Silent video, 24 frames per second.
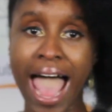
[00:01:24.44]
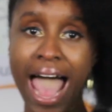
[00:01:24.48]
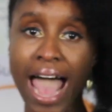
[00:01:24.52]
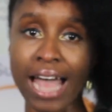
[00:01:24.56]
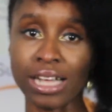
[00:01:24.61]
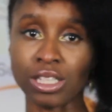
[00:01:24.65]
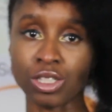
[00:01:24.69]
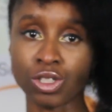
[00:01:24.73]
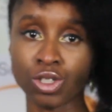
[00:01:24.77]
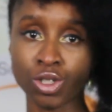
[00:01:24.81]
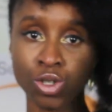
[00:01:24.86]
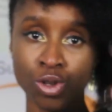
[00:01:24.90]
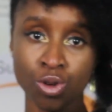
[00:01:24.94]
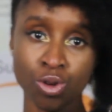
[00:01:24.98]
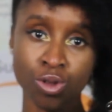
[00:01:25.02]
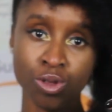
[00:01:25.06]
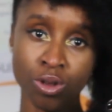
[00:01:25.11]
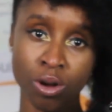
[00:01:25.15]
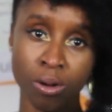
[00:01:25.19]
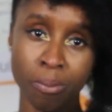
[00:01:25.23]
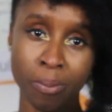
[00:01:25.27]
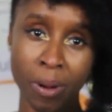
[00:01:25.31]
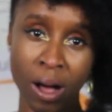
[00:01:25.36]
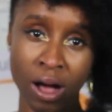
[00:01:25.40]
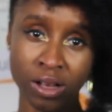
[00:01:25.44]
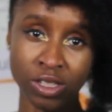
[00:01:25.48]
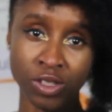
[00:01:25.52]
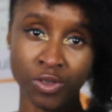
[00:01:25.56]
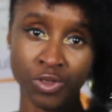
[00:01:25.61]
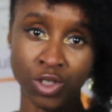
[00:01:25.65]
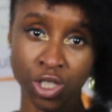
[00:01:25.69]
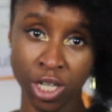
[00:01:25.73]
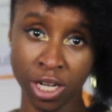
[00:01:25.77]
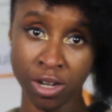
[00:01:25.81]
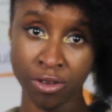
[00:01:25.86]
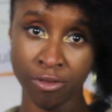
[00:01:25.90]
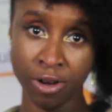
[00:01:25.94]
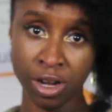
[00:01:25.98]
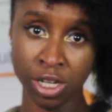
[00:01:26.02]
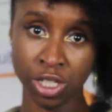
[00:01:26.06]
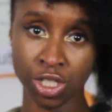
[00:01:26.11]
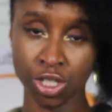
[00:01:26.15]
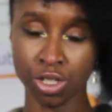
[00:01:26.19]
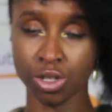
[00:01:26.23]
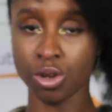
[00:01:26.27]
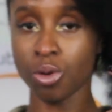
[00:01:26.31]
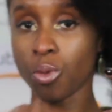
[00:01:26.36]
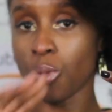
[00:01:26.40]
and 2 parts of
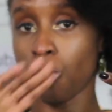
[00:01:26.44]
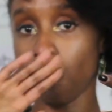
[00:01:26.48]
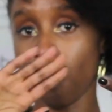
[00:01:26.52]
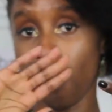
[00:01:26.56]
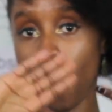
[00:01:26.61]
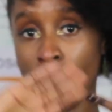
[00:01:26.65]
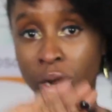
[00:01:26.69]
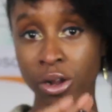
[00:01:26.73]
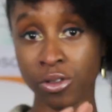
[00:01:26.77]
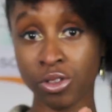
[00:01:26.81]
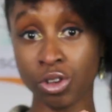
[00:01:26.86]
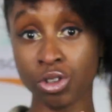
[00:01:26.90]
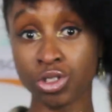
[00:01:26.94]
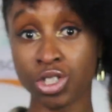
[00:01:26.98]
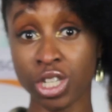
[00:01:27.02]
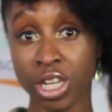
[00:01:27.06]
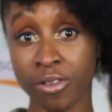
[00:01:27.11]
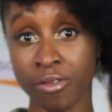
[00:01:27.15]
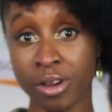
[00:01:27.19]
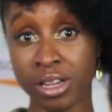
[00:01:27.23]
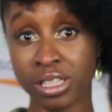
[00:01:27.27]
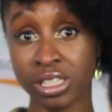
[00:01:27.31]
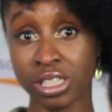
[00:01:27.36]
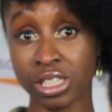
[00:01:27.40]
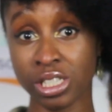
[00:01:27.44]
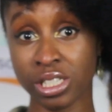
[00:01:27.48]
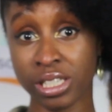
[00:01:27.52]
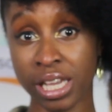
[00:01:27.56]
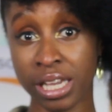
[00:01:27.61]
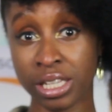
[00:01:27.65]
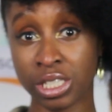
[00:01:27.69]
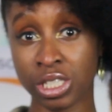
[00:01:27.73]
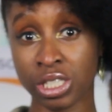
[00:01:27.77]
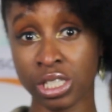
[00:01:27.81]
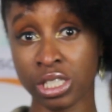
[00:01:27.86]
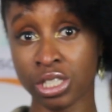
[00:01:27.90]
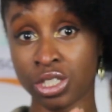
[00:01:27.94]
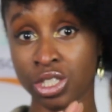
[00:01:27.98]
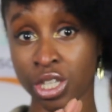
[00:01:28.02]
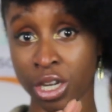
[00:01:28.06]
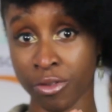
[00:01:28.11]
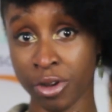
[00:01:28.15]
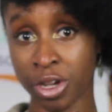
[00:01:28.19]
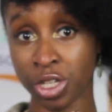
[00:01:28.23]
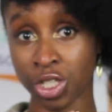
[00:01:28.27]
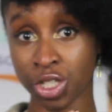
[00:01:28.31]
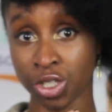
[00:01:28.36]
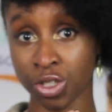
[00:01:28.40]
generation. One of those generation stages is
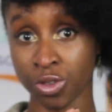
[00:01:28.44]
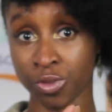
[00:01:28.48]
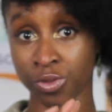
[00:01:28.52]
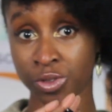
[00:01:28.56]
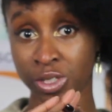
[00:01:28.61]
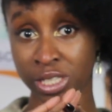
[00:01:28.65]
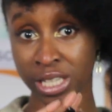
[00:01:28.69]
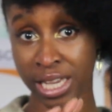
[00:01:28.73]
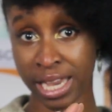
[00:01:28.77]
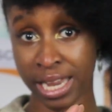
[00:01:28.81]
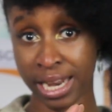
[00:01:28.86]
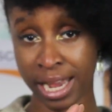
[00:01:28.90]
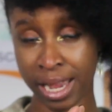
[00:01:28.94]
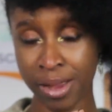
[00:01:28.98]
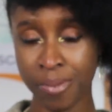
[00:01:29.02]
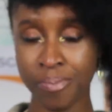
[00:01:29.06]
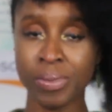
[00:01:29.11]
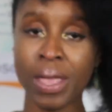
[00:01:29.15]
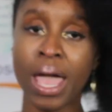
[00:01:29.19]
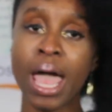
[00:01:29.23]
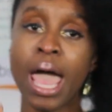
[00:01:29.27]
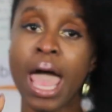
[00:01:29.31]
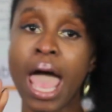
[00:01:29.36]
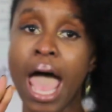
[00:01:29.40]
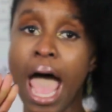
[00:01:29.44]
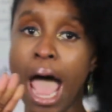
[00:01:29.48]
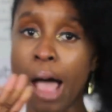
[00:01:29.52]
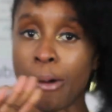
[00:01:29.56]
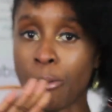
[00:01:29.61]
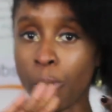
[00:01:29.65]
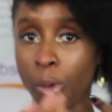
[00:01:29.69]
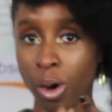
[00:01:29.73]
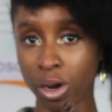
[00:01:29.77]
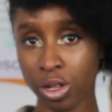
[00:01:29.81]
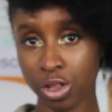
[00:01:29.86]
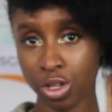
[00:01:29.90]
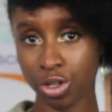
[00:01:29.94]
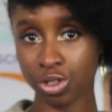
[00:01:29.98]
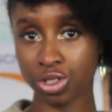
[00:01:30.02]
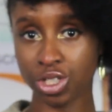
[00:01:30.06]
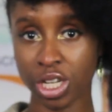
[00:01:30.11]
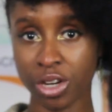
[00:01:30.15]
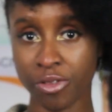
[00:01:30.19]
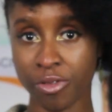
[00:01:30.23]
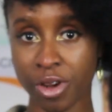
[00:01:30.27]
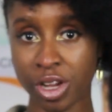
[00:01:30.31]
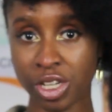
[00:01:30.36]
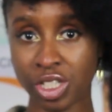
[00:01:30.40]
generation of DNA, and one of those
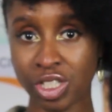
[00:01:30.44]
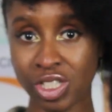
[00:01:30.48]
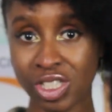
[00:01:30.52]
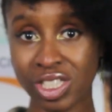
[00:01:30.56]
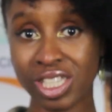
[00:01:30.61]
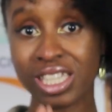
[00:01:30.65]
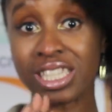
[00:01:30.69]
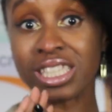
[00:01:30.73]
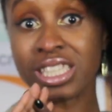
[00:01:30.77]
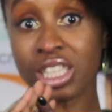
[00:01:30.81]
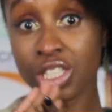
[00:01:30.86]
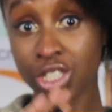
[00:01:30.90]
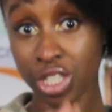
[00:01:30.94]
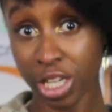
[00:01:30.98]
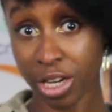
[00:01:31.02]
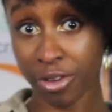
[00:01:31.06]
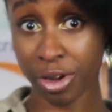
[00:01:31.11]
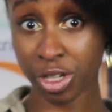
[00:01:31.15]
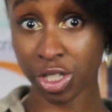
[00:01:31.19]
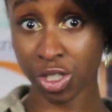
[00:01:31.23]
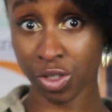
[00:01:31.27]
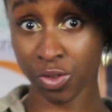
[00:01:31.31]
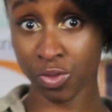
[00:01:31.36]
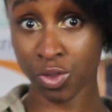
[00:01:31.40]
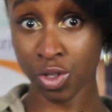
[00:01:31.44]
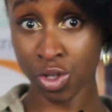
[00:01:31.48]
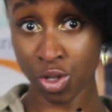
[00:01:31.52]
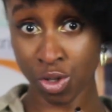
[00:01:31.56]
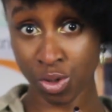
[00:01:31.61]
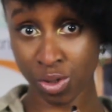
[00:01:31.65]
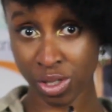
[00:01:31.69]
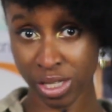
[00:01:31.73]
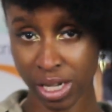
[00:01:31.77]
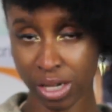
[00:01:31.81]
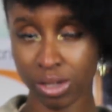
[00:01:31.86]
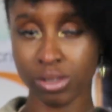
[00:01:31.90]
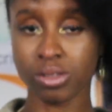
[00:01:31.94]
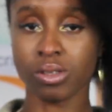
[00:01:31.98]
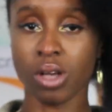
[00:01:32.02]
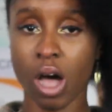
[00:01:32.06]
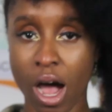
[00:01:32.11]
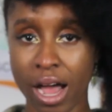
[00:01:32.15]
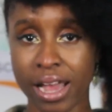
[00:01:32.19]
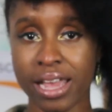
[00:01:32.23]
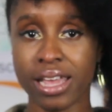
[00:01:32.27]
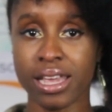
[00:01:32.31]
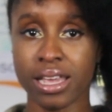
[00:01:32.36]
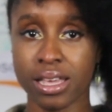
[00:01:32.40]
generations is the generation of the new cells,
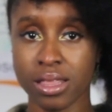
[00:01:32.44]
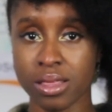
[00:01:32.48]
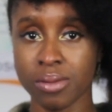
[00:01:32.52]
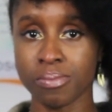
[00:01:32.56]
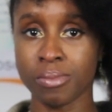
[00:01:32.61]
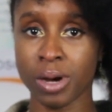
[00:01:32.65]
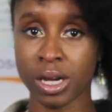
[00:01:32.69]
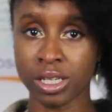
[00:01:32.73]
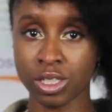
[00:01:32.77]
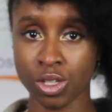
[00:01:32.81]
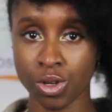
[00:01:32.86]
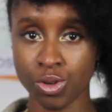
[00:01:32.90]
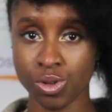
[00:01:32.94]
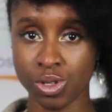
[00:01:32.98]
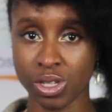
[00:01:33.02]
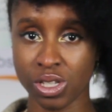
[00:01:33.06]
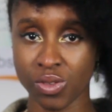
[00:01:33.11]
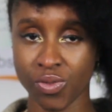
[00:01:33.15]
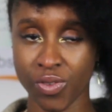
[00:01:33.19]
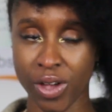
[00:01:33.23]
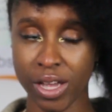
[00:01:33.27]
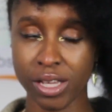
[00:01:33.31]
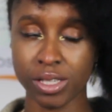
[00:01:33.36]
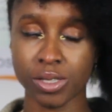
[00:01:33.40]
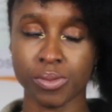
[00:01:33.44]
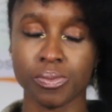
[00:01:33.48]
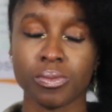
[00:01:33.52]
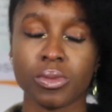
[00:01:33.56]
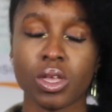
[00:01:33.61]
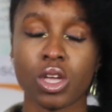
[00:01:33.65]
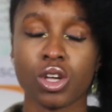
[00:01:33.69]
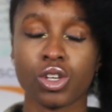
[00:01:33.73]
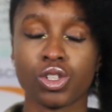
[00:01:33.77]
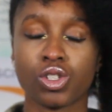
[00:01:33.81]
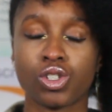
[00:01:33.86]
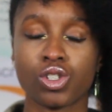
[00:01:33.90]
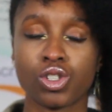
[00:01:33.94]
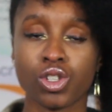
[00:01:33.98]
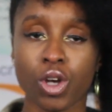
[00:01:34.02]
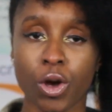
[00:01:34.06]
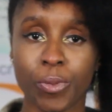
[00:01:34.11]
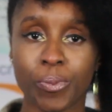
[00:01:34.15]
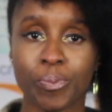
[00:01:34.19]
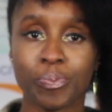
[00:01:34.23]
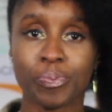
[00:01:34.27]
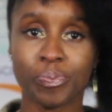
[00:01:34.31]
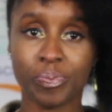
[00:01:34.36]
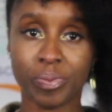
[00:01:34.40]
i.e. the mitosis phase.
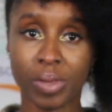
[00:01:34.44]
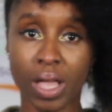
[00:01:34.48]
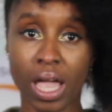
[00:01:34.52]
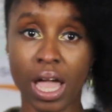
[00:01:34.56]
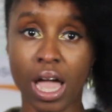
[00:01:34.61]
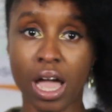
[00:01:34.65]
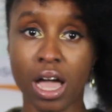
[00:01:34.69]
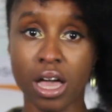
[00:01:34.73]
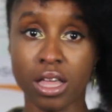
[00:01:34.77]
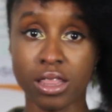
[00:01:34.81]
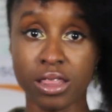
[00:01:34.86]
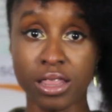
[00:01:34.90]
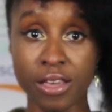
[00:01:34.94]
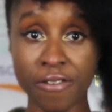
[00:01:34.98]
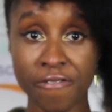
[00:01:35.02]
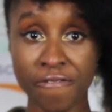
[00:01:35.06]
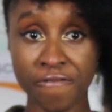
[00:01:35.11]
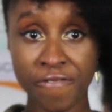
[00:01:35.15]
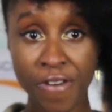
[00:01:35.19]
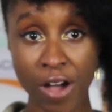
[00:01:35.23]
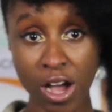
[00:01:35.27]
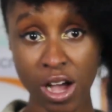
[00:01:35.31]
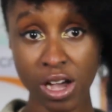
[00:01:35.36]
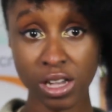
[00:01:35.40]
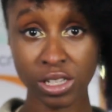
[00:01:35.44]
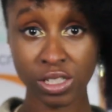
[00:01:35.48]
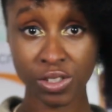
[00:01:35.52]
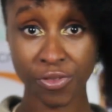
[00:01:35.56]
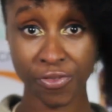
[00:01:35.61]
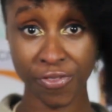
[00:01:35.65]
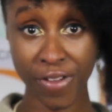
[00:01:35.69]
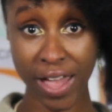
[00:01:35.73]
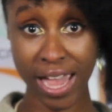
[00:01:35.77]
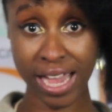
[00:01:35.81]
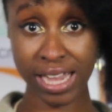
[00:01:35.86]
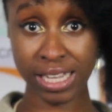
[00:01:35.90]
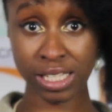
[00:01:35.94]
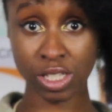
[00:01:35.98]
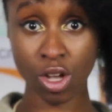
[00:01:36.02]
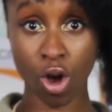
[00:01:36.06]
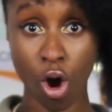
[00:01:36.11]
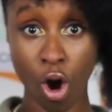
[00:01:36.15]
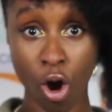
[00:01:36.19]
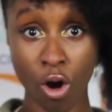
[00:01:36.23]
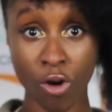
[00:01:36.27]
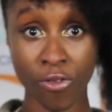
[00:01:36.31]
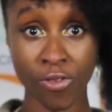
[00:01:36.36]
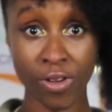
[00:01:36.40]
So the first
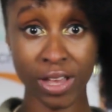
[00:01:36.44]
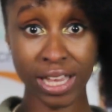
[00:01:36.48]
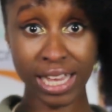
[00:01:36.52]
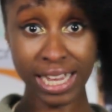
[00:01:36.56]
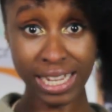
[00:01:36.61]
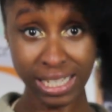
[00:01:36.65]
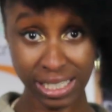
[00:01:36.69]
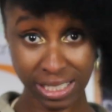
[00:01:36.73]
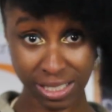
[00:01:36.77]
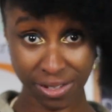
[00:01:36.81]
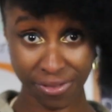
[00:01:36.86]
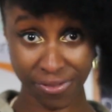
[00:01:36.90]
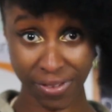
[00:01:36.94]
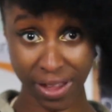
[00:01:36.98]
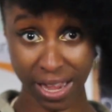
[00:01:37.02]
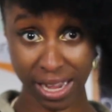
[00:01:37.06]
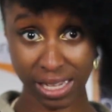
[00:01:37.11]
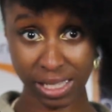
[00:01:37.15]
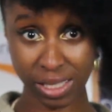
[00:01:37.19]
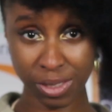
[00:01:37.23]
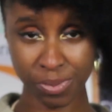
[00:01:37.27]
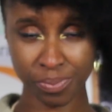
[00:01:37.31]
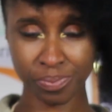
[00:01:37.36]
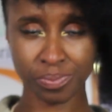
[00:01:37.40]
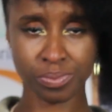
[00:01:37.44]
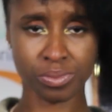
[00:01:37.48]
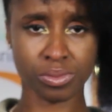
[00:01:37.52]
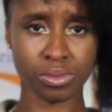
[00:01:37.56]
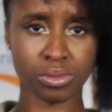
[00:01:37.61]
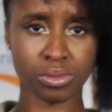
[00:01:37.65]
phase of interphase